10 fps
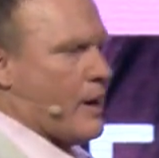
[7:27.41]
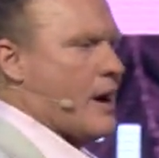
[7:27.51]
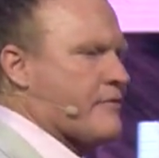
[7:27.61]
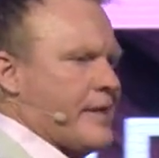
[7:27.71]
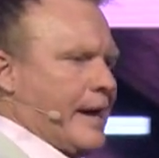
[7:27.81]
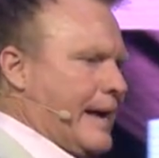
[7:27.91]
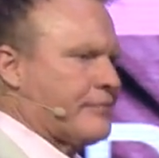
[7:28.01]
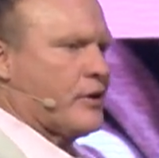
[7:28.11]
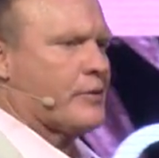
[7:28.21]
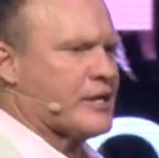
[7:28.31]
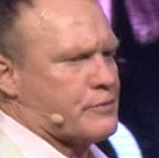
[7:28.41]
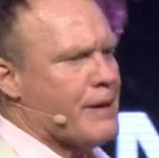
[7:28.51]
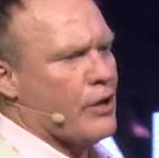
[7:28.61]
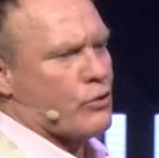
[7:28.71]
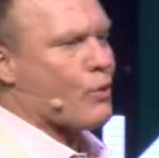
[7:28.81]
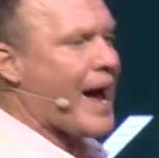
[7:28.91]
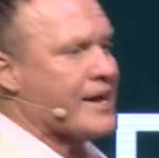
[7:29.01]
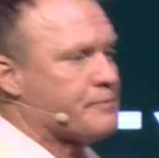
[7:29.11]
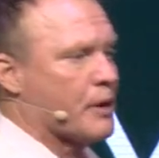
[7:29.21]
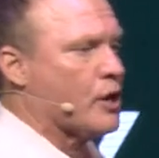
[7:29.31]
or however they get there, they smell the
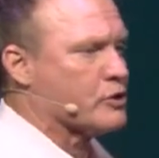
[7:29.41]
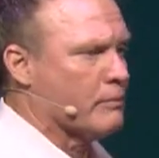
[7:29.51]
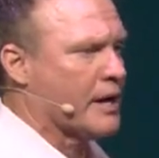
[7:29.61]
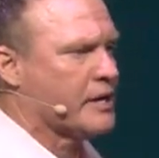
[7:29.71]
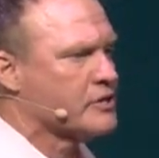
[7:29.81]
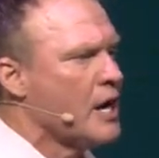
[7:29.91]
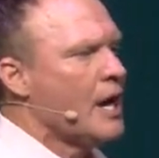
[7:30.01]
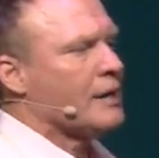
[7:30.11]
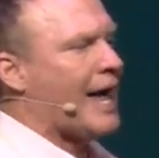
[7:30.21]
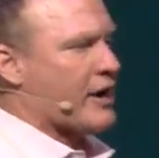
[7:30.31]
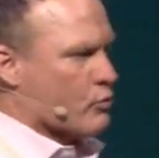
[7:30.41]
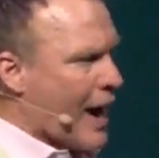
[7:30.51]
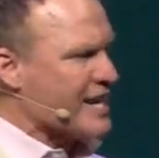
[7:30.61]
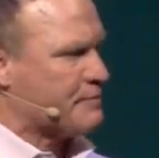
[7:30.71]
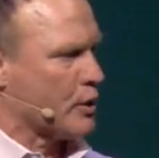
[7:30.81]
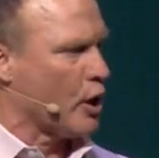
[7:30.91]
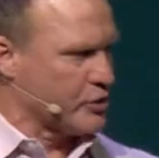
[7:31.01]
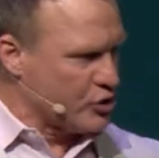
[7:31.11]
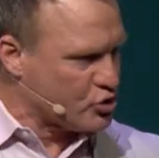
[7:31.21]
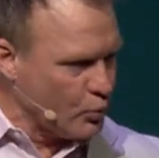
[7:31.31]
rice because monkeys like rice
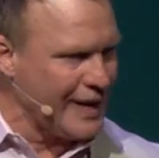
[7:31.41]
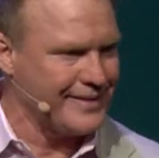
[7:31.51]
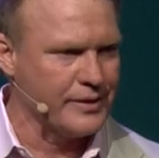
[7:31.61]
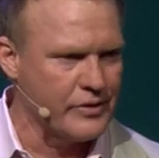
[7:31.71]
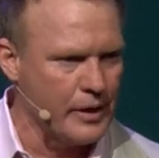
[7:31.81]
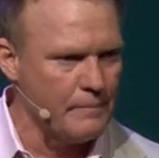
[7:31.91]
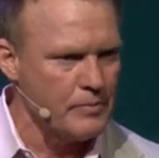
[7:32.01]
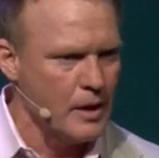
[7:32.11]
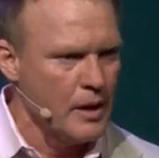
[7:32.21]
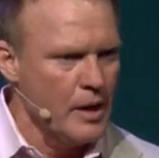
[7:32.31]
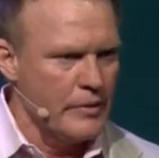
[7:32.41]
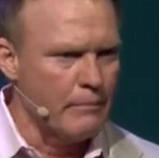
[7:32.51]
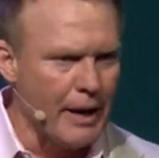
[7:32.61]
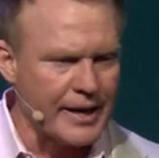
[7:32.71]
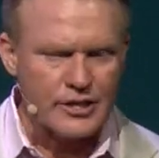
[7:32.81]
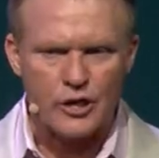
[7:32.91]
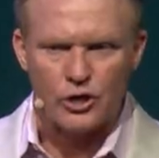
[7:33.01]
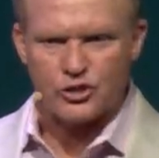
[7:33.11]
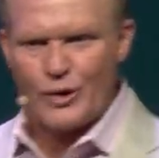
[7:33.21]
because it's sweet to them. The monkeys go